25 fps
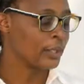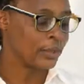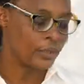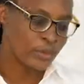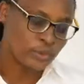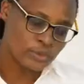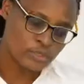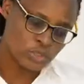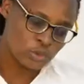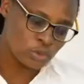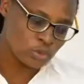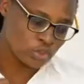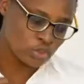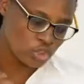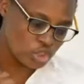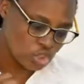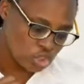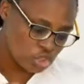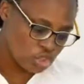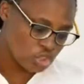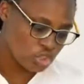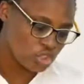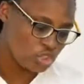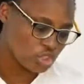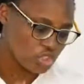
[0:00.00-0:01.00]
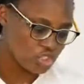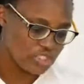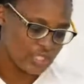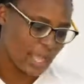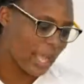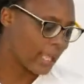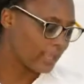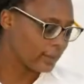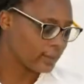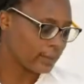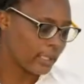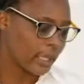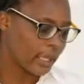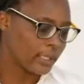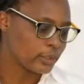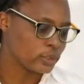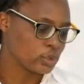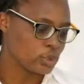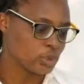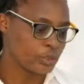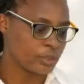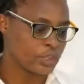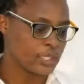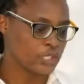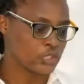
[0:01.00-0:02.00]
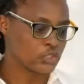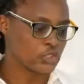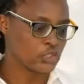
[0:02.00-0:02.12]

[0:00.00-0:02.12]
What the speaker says: You know, so just that to me.